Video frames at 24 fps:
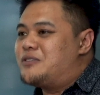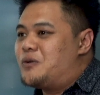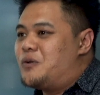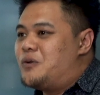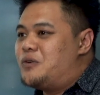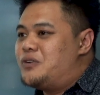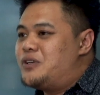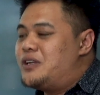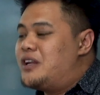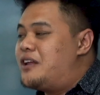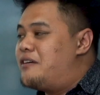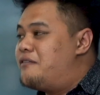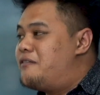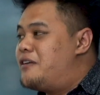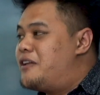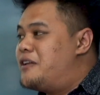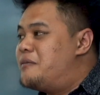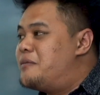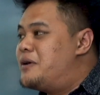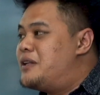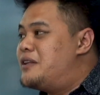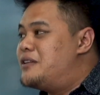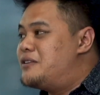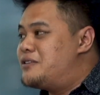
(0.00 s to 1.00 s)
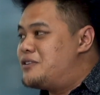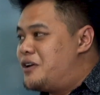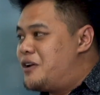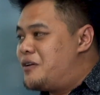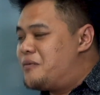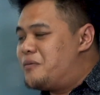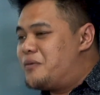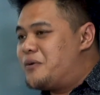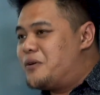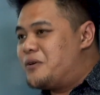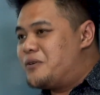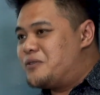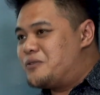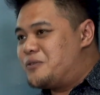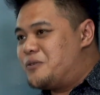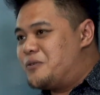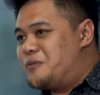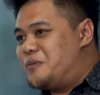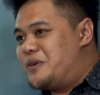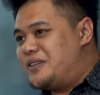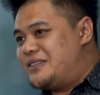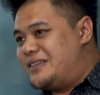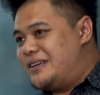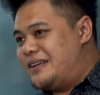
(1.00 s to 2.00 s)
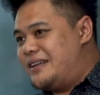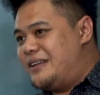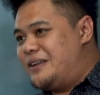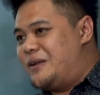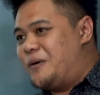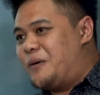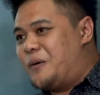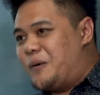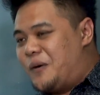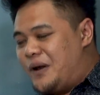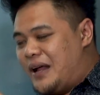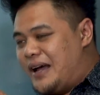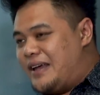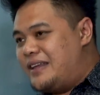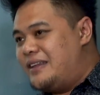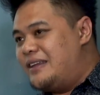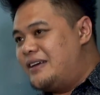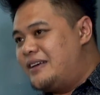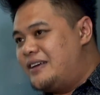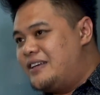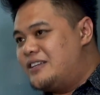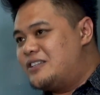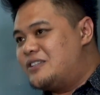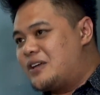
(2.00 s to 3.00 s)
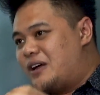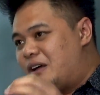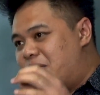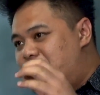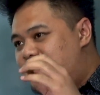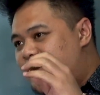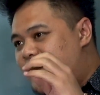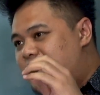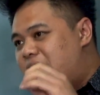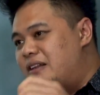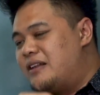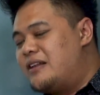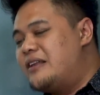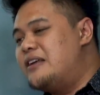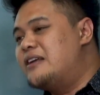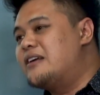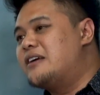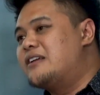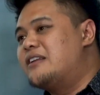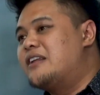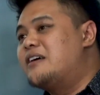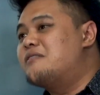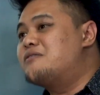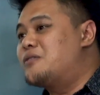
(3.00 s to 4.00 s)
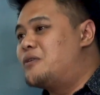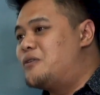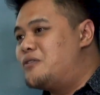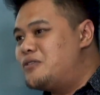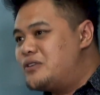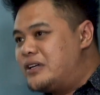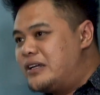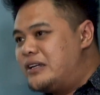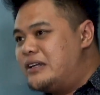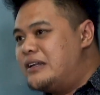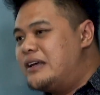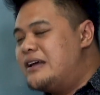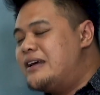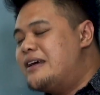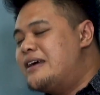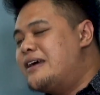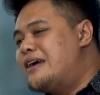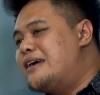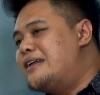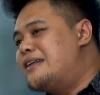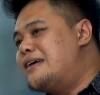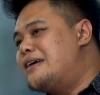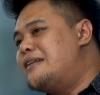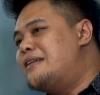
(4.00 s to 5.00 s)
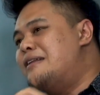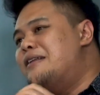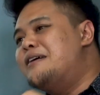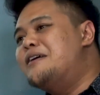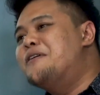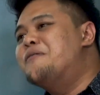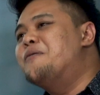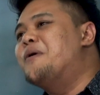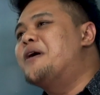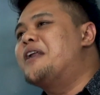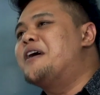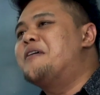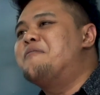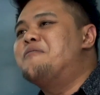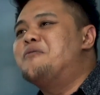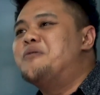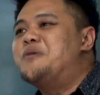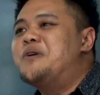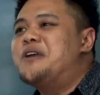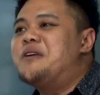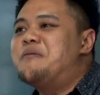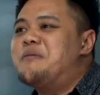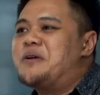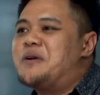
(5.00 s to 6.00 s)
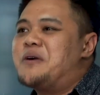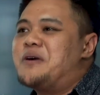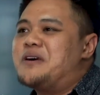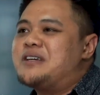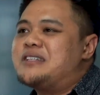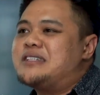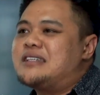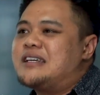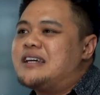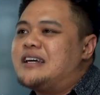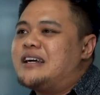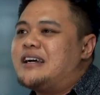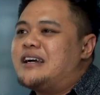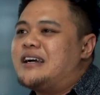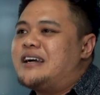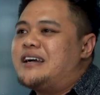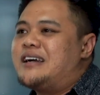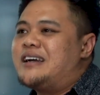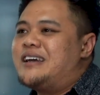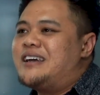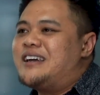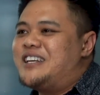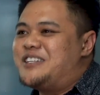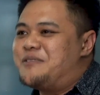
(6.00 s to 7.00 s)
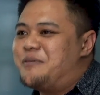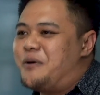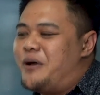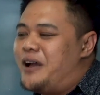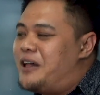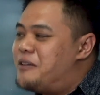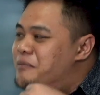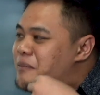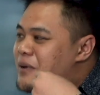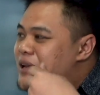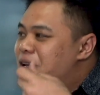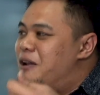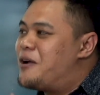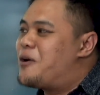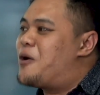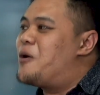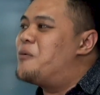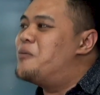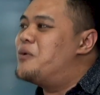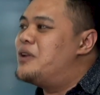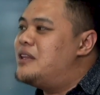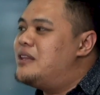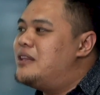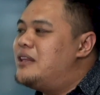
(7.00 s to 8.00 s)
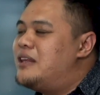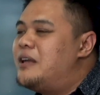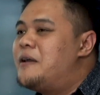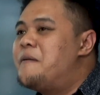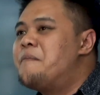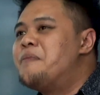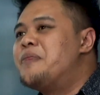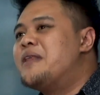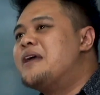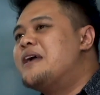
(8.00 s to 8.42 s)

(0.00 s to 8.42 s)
solution available in Singapore. So basically, the whole idea is I'm handling a debt solution, and I love what I'm doing because it's about helping the community.